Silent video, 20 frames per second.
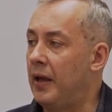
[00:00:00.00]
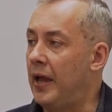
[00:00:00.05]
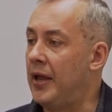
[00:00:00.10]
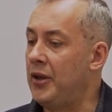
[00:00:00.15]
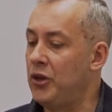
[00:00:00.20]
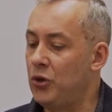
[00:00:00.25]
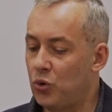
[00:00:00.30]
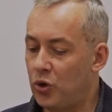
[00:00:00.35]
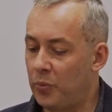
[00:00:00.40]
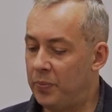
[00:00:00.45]

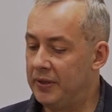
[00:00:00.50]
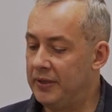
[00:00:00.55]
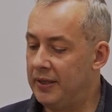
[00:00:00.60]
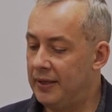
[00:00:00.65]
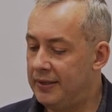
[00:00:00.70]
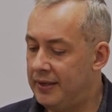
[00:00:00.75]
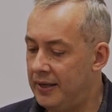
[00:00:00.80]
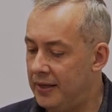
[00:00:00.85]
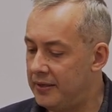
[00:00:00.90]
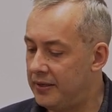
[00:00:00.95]
And European
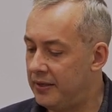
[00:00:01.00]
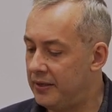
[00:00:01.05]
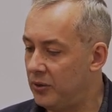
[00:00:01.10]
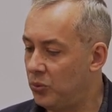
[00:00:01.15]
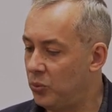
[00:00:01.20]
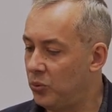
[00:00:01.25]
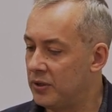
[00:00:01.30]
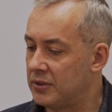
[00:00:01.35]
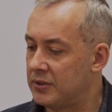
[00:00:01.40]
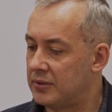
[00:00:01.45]
identity
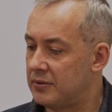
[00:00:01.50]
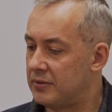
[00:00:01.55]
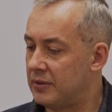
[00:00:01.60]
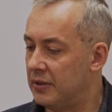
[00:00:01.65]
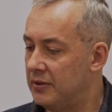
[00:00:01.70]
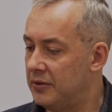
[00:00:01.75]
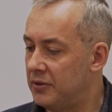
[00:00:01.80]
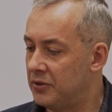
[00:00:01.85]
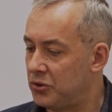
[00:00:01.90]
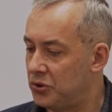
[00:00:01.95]
was
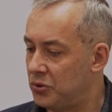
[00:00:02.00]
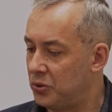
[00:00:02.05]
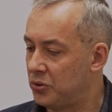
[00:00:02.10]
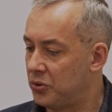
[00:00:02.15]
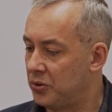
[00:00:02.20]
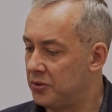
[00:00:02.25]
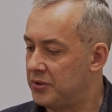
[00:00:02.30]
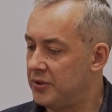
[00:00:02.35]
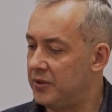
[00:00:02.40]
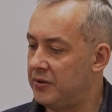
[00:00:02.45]
understood,
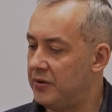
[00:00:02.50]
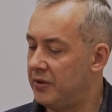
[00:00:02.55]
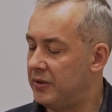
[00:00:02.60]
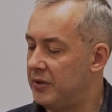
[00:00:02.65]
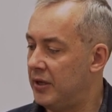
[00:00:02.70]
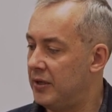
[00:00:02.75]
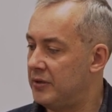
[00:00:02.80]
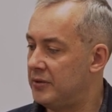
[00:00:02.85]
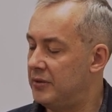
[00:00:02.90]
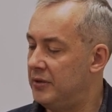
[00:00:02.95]
considered
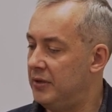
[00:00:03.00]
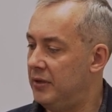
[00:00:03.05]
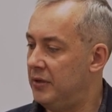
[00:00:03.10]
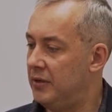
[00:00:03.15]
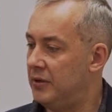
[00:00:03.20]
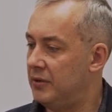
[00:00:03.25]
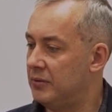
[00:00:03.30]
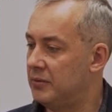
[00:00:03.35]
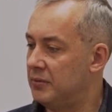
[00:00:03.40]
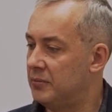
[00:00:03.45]
as
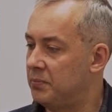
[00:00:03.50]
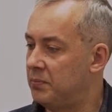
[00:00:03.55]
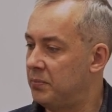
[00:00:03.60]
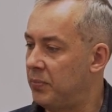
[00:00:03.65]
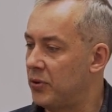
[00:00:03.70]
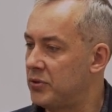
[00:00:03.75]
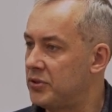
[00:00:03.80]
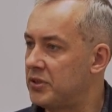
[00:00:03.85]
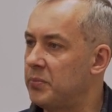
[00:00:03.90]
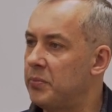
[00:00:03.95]
the
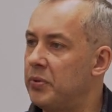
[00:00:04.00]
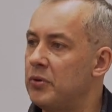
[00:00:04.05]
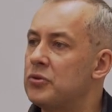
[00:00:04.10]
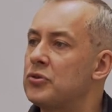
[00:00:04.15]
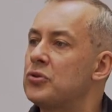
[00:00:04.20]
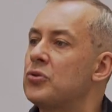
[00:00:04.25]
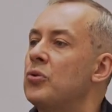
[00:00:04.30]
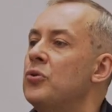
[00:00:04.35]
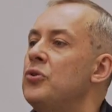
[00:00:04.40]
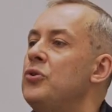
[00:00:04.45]
possible
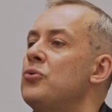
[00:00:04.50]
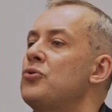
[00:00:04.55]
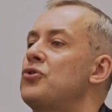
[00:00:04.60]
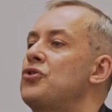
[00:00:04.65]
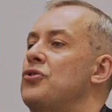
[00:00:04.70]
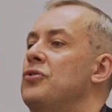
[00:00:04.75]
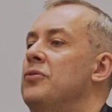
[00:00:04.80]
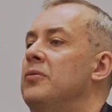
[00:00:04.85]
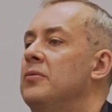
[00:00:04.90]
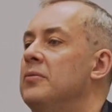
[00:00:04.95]

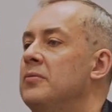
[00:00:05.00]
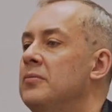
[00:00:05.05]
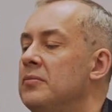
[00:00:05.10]
solution